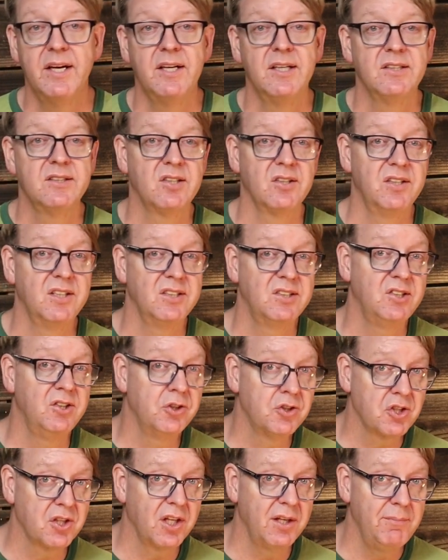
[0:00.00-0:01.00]
so this
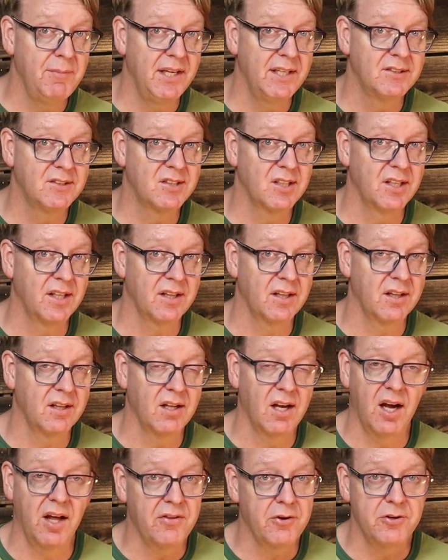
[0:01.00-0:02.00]
usually means that
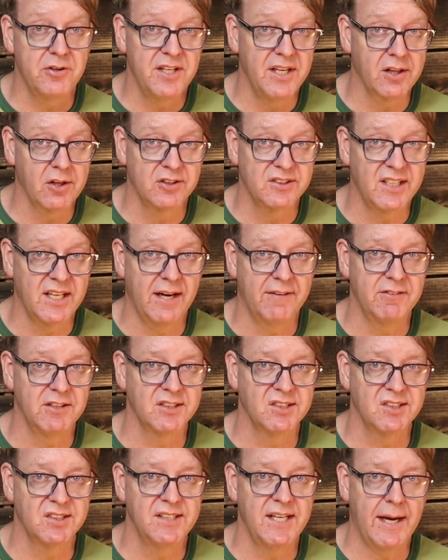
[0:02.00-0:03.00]
other dealers
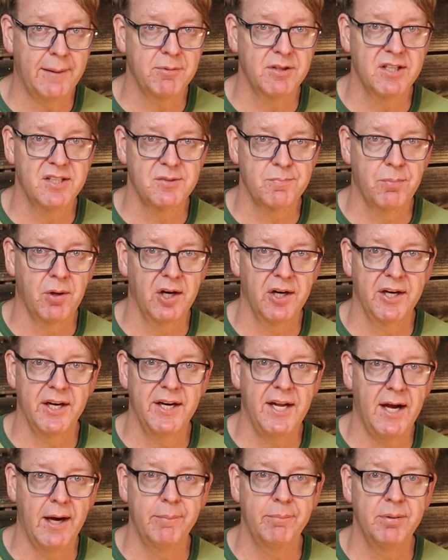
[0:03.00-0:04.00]
haven't snapped this bargain
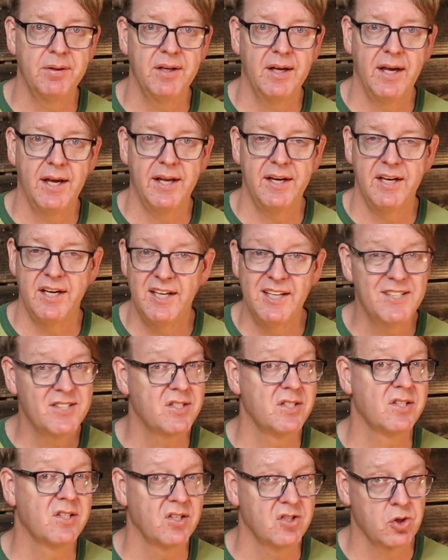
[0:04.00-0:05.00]
up, and it
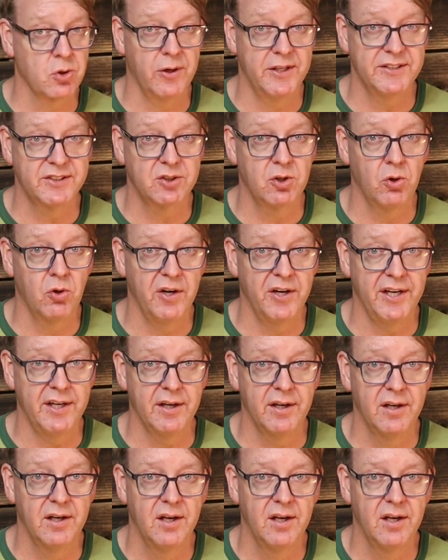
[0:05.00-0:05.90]
isn't a choice coin.